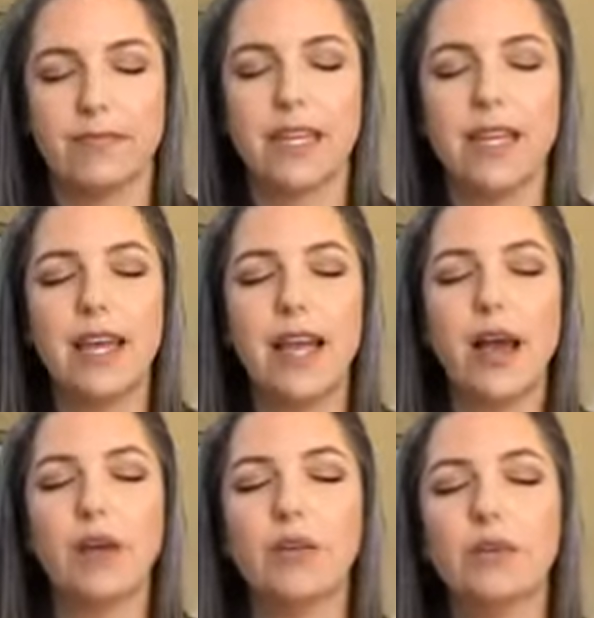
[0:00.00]
And
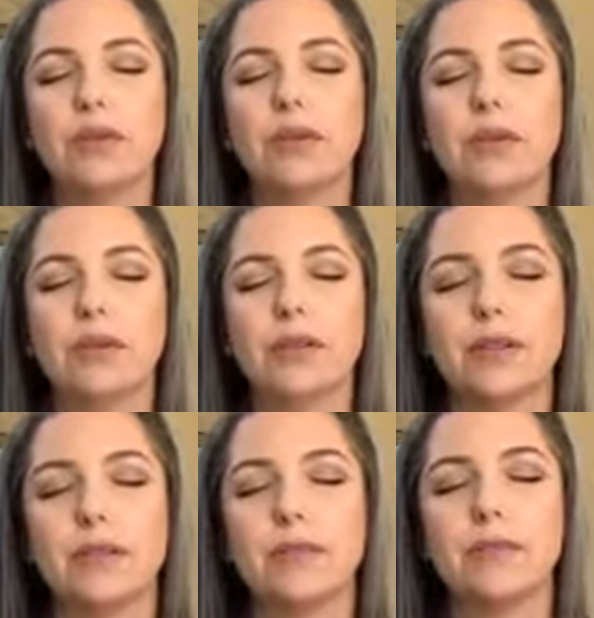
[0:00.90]
now,
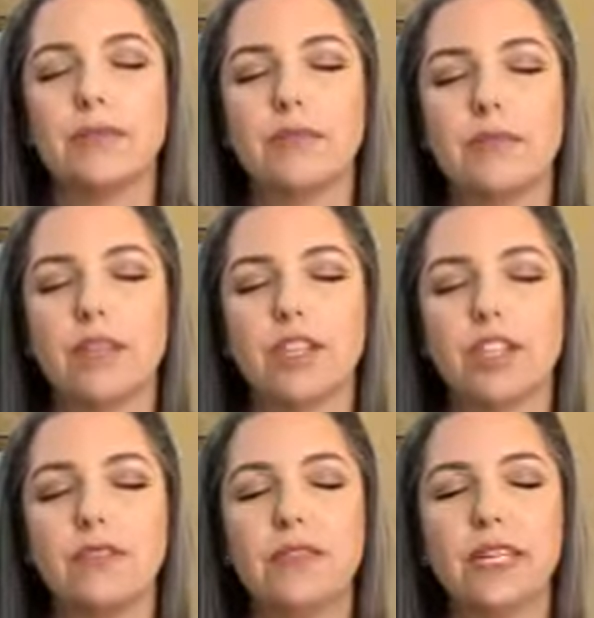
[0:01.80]

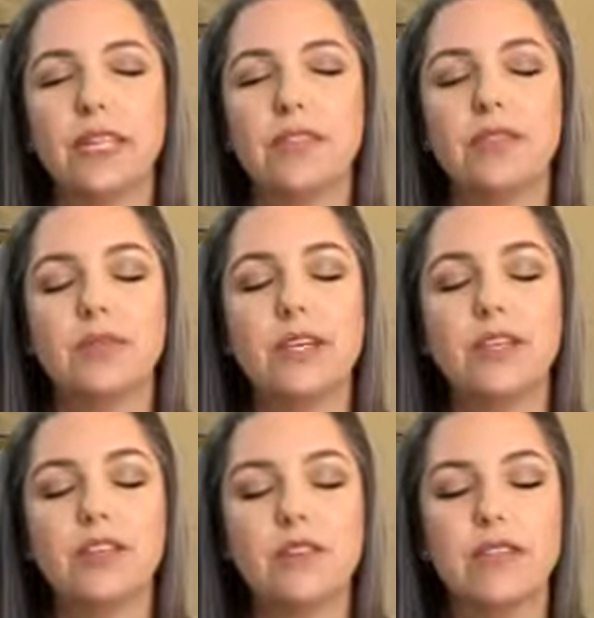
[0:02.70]
shifting to
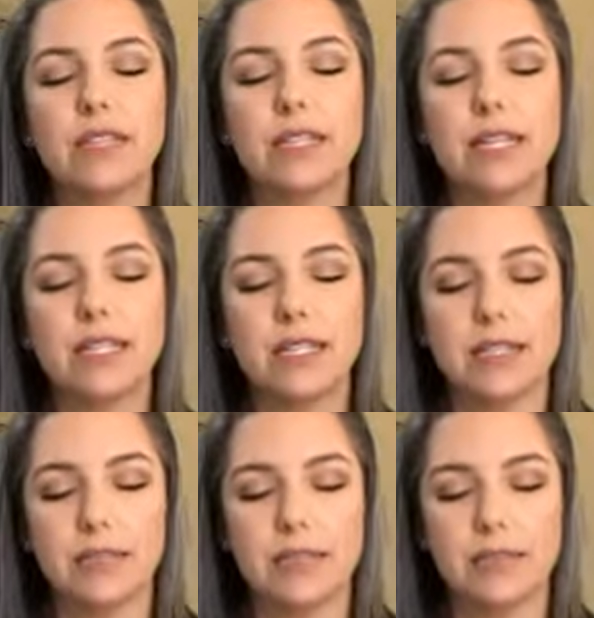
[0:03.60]
each of the
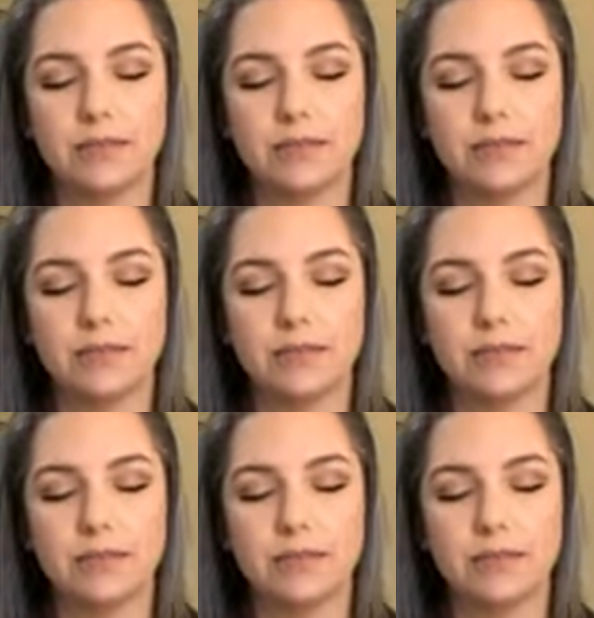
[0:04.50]
senses.